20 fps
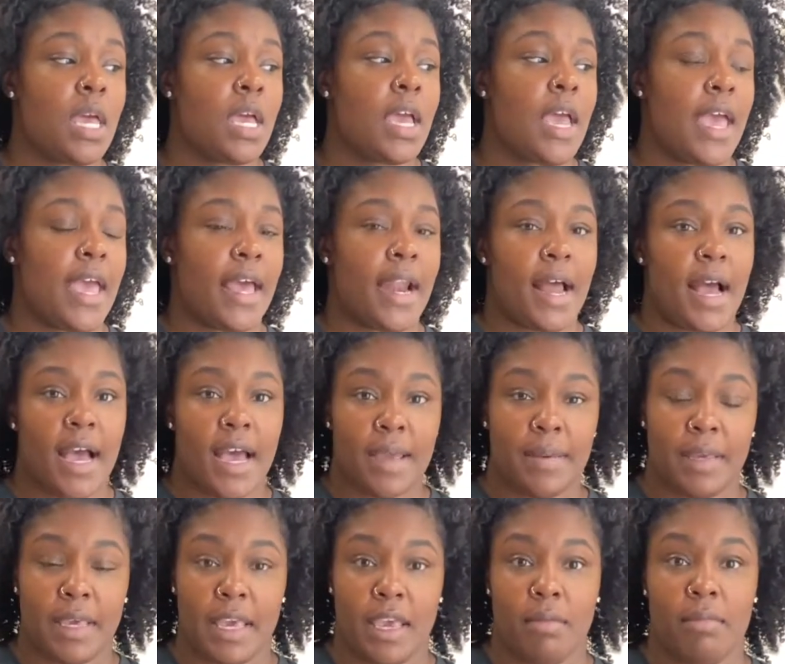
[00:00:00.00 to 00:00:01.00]
And I
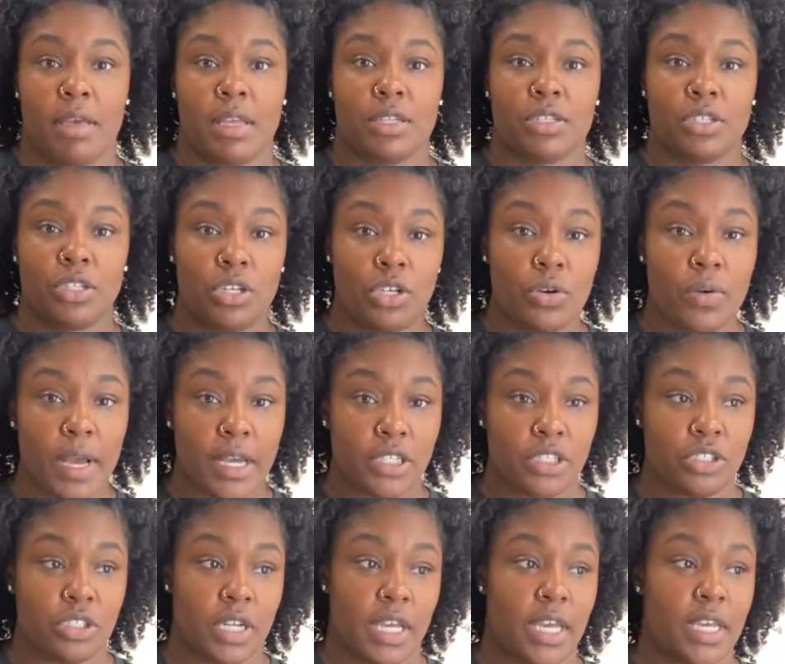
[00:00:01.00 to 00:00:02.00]
came in 2
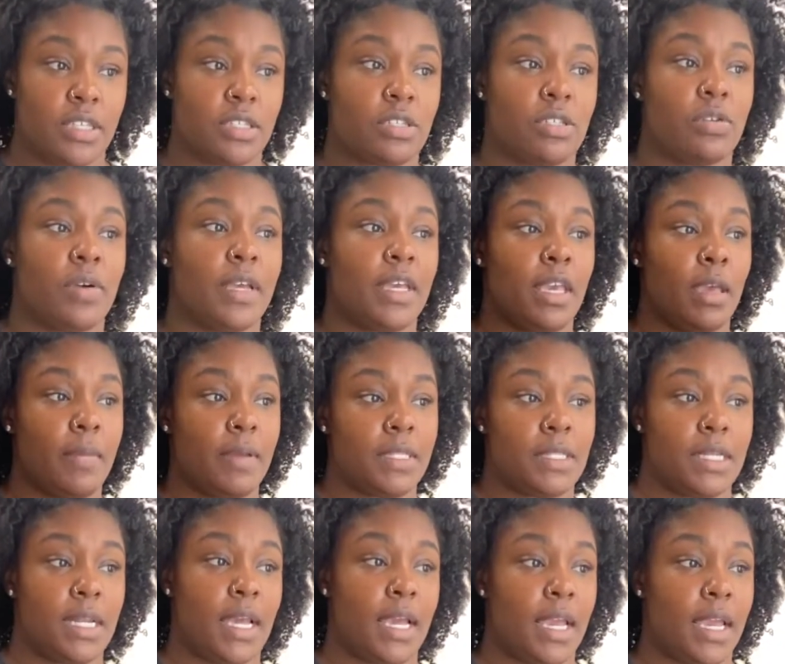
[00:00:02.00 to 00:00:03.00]
extra days. So I came in
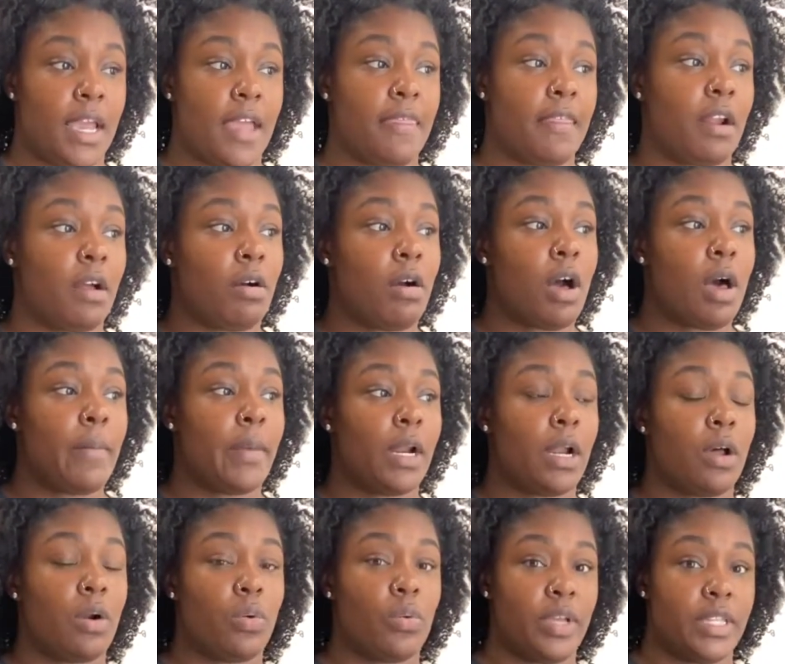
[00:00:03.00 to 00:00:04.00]
today and then I'll come in
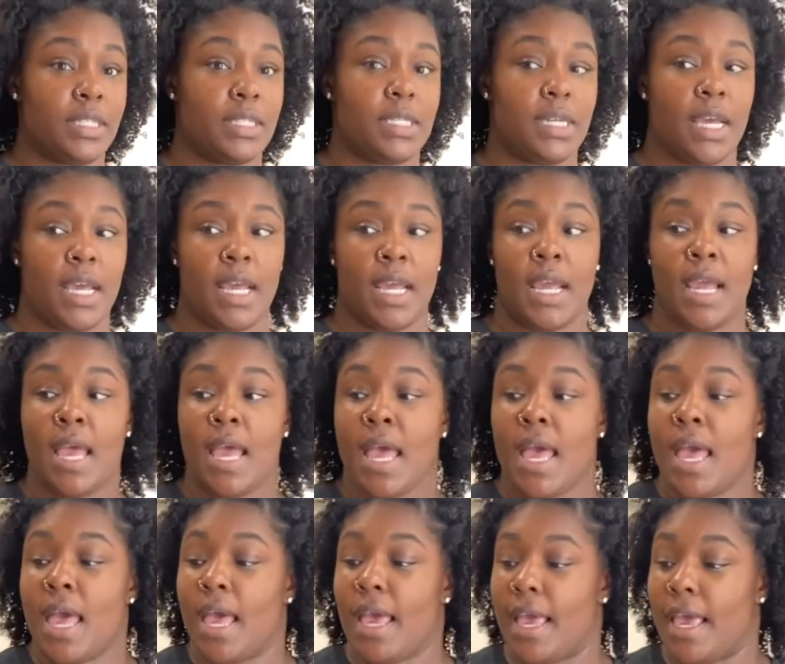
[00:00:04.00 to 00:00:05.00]
on Wednesday
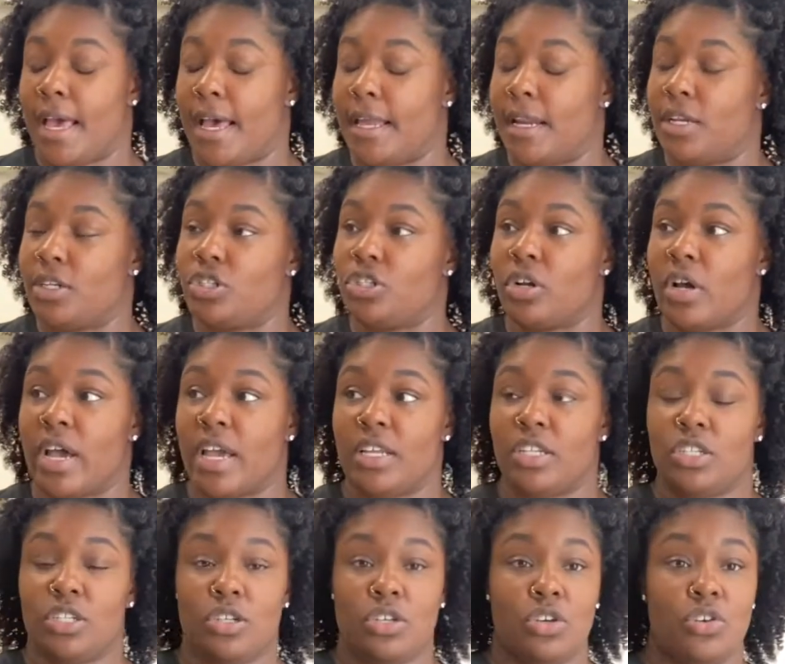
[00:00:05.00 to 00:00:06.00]
and try
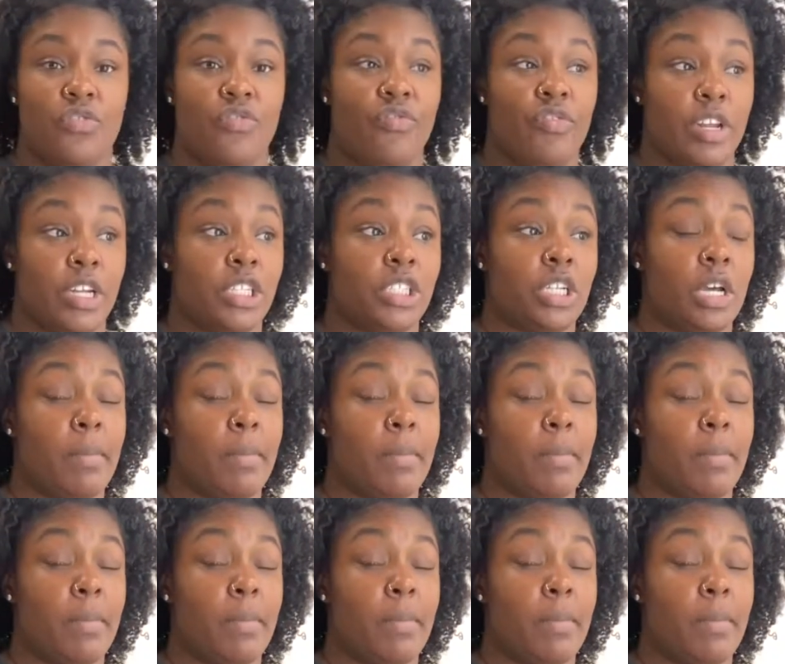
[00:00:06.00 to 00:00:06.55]
to finish up